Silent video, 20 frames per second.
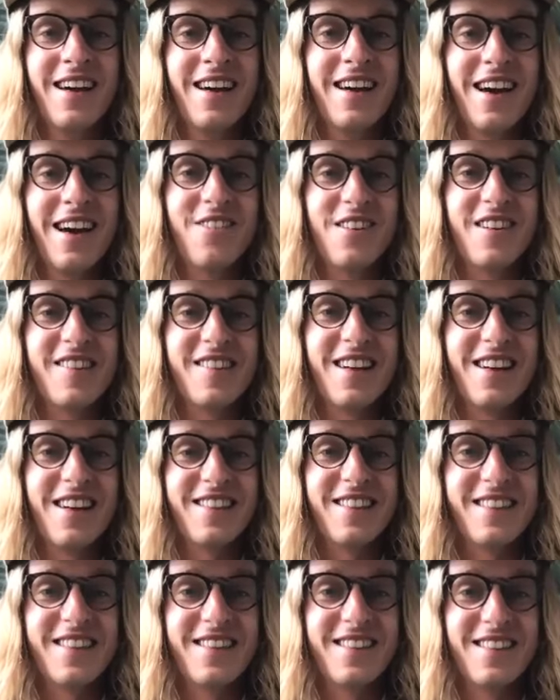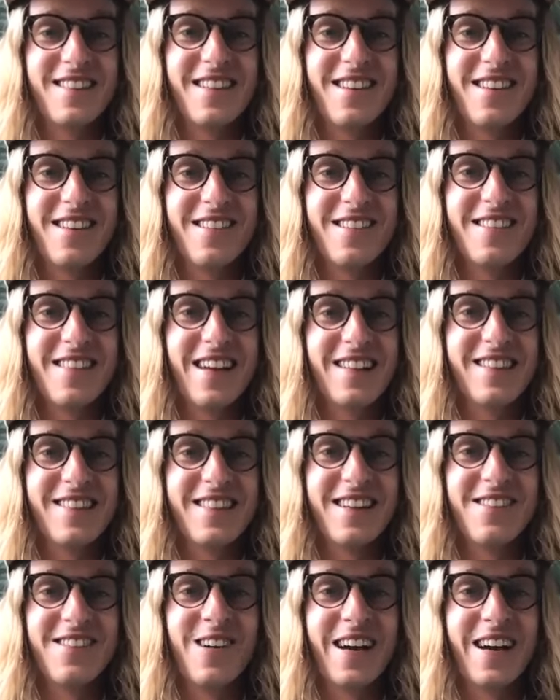ever since. So that's the
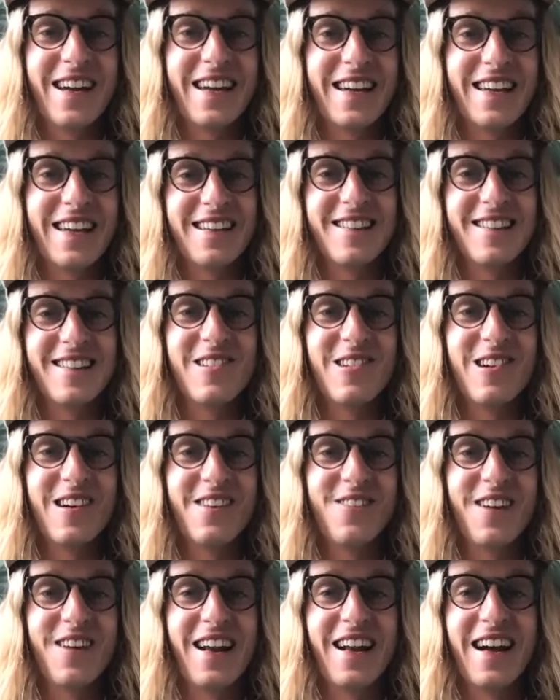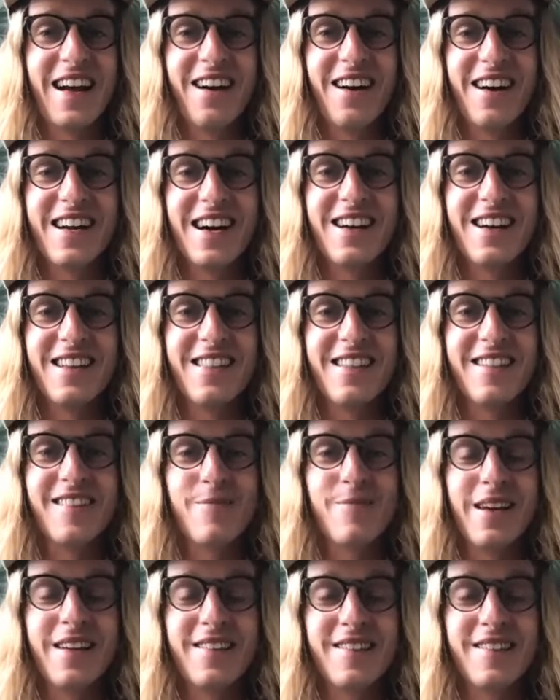quick story awesome. of kind of how I got into this space.